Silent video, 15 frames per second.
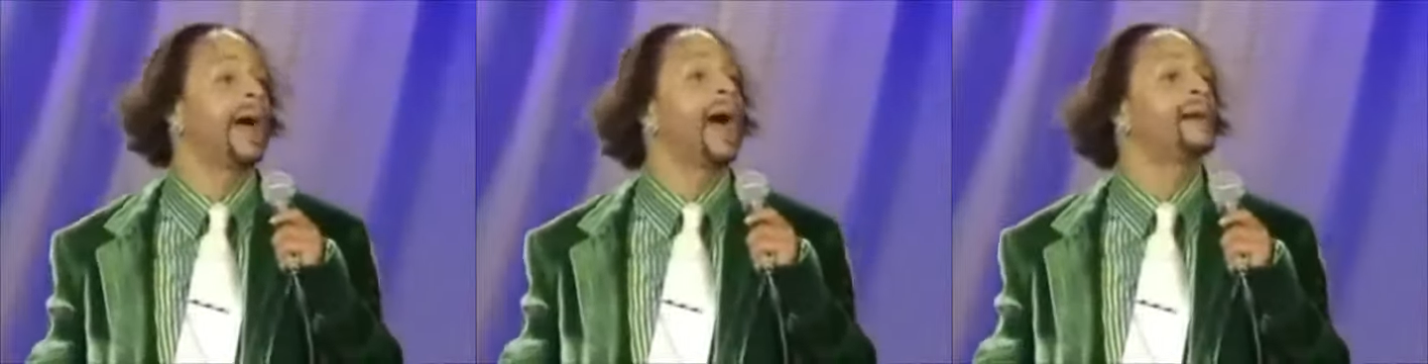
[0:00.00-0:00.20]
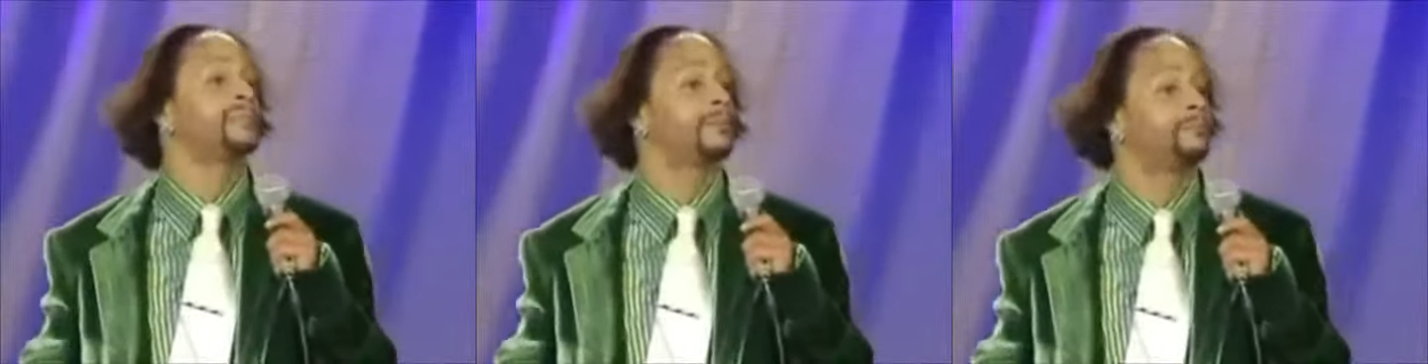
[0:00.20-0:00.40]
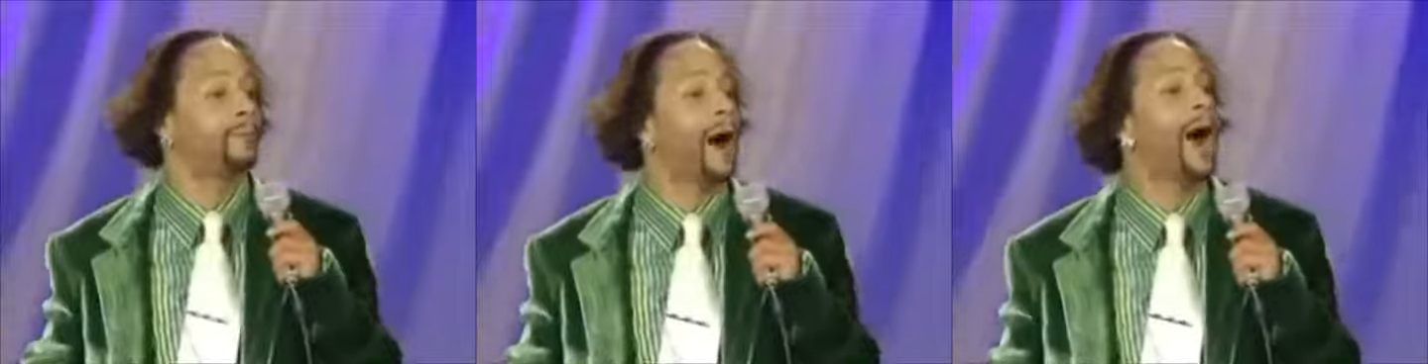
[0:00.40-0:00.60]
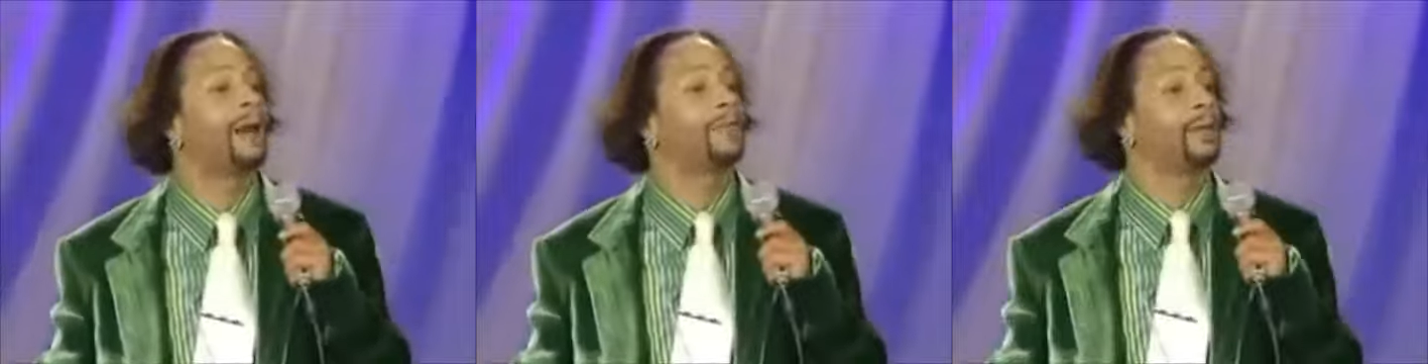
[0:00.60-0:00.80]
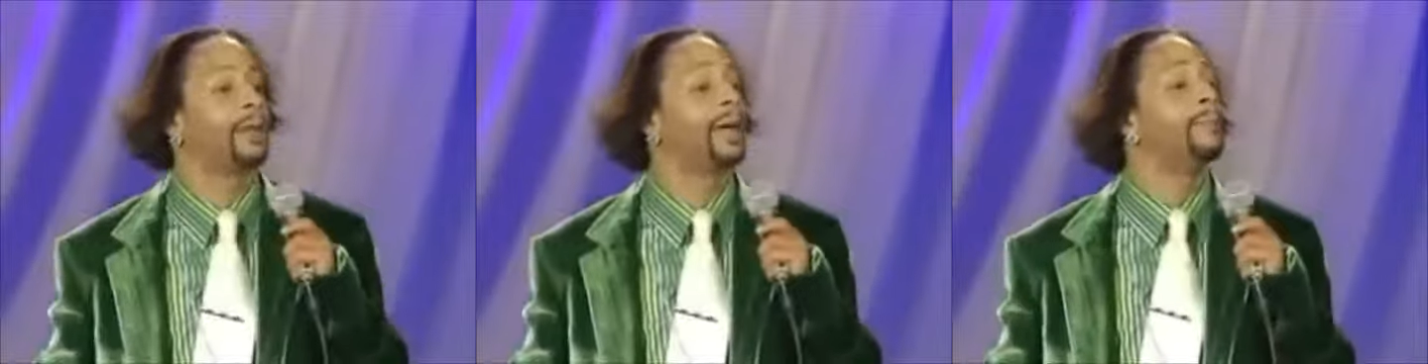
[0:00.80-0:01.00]
but as a
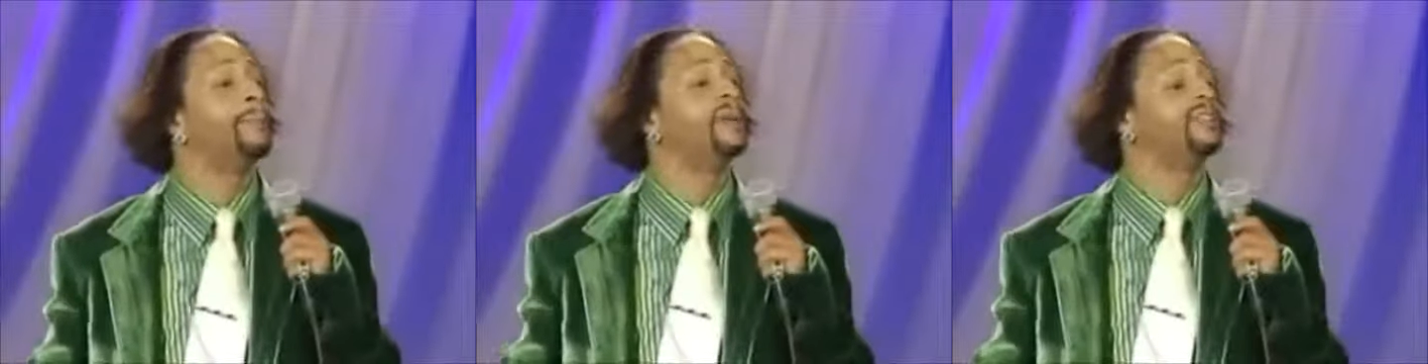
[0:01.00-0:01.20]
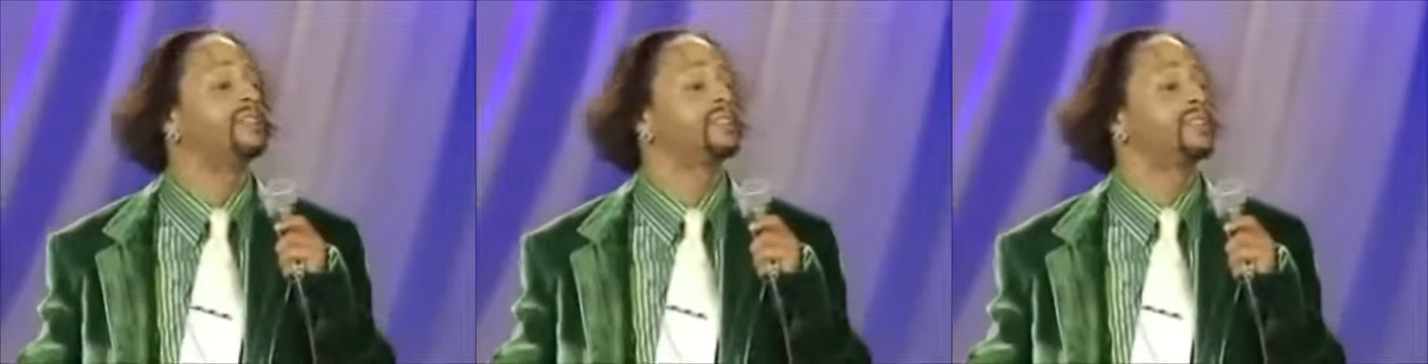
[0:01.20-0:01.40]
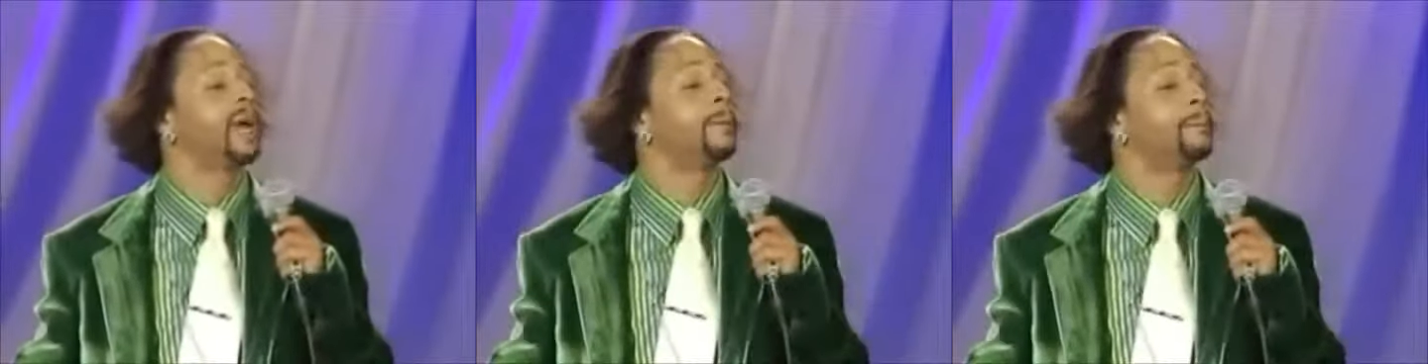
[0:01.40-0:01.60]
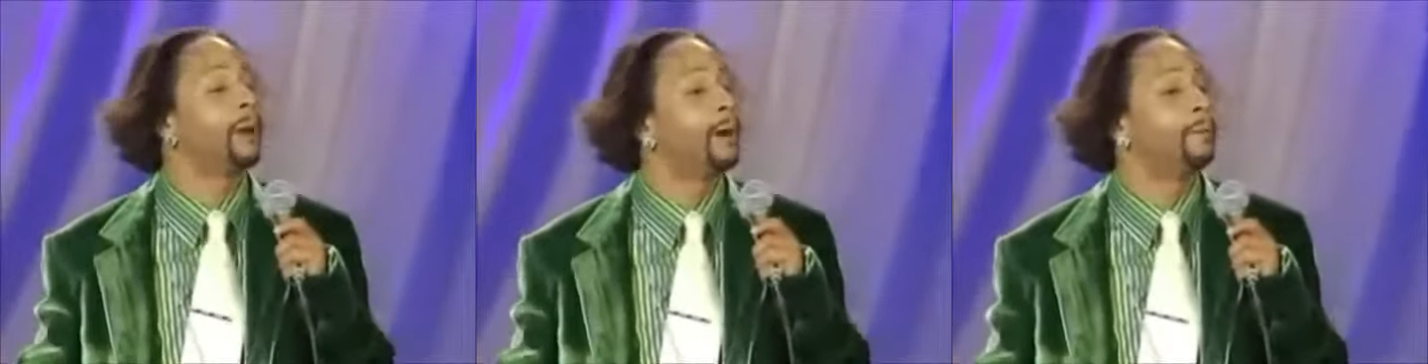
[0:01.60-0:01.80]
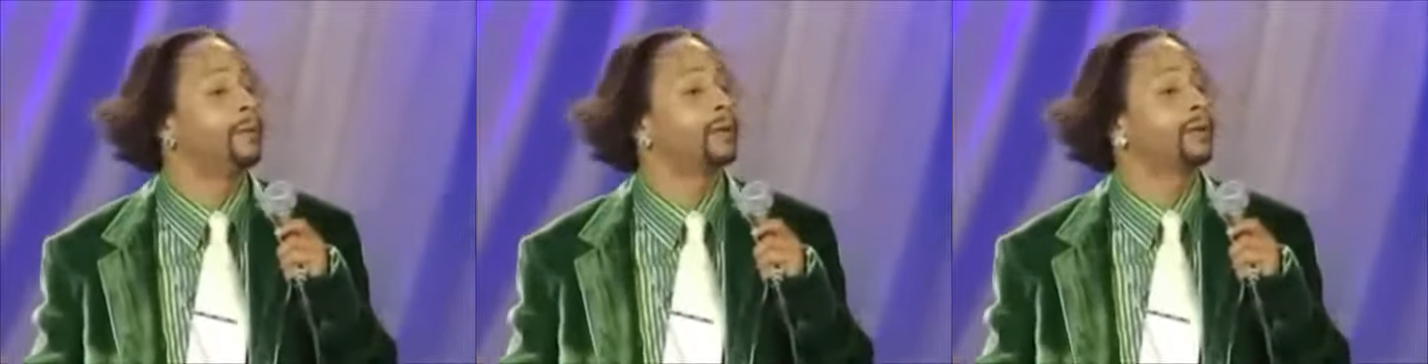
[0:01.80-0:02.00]
father, let me just say
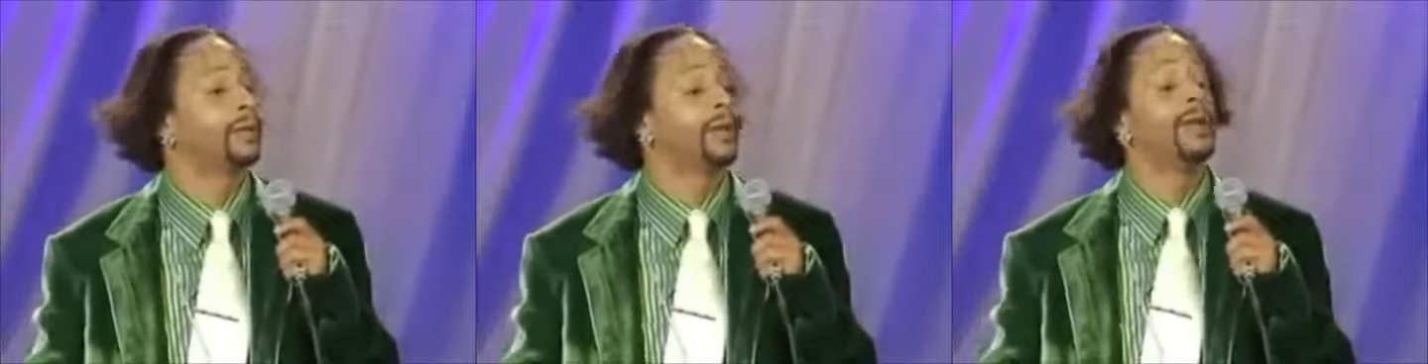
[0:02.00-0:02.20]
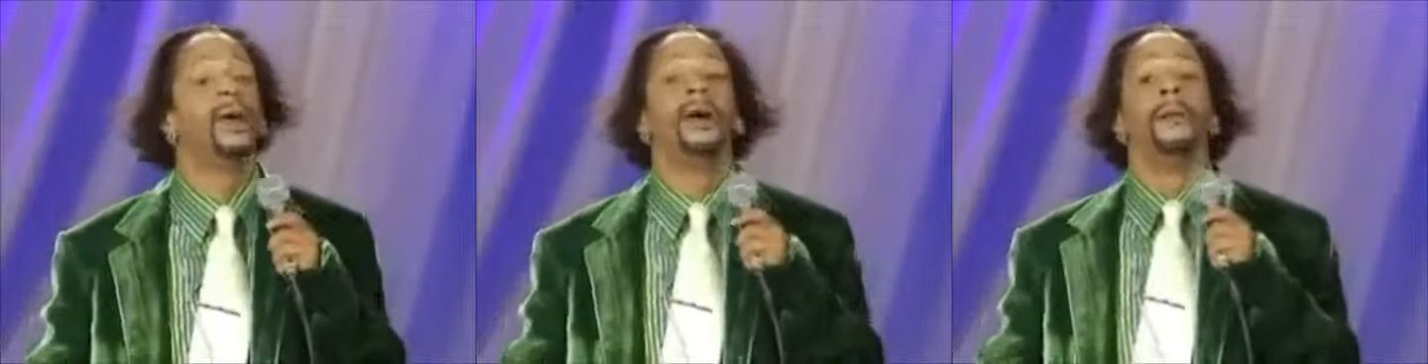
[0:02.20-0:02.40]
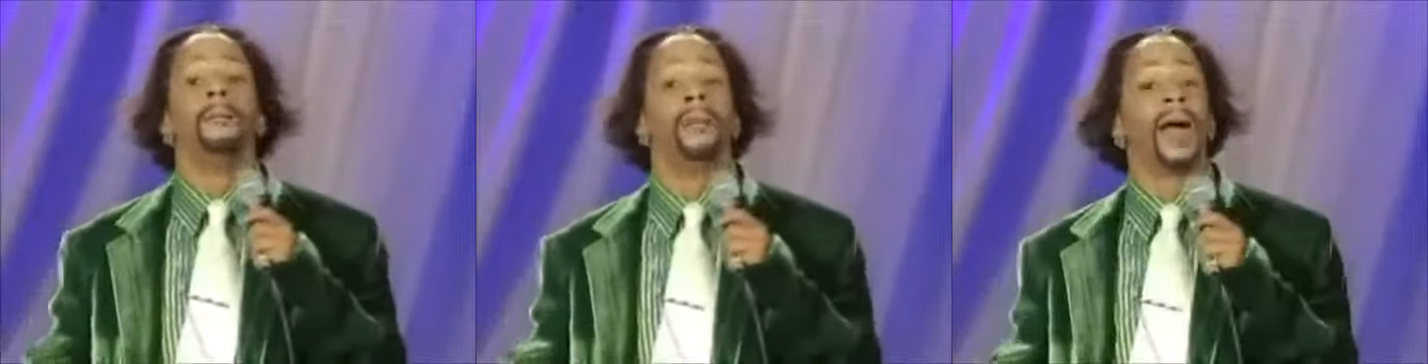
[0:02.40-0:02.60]
publicly,